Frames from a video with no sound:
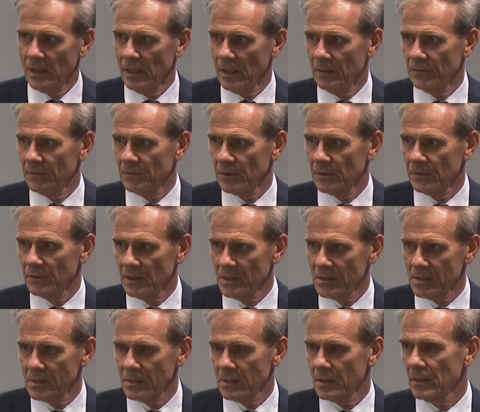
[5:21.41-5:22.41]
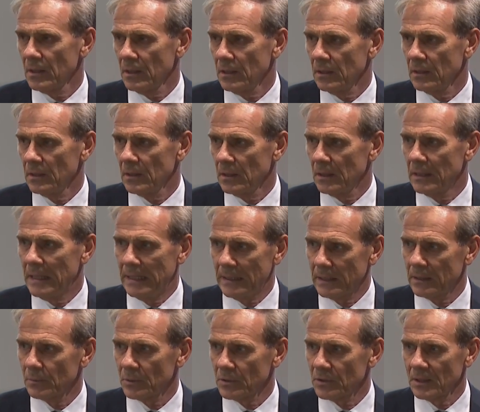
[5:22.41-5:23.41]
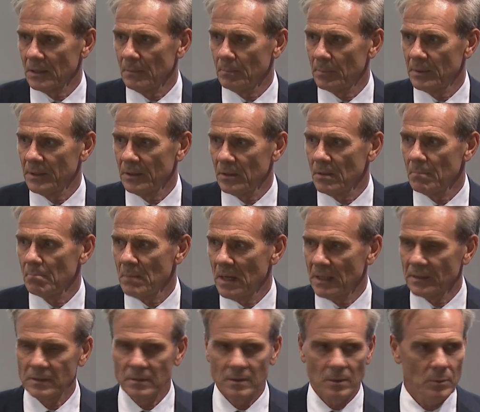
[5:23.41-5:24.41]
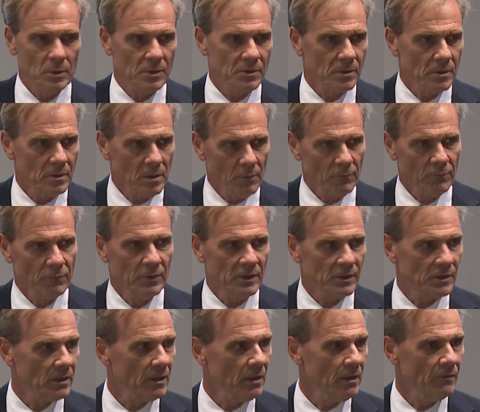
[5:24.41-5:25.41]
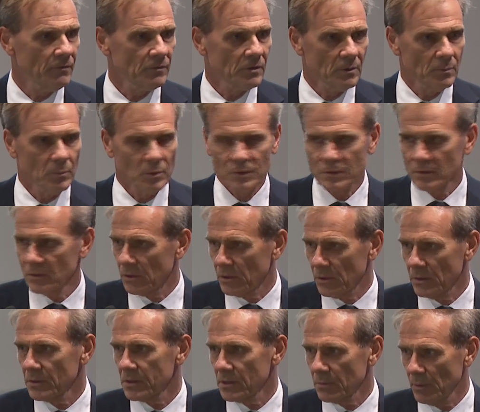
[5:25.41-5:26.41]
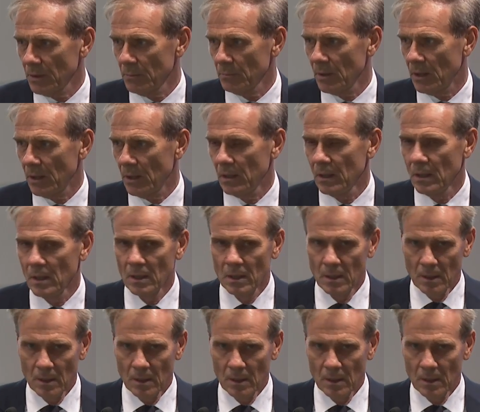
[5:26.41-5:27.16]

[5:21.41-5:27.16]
And this lake was simply in a mess. There was no fish left, you couldn't swim there.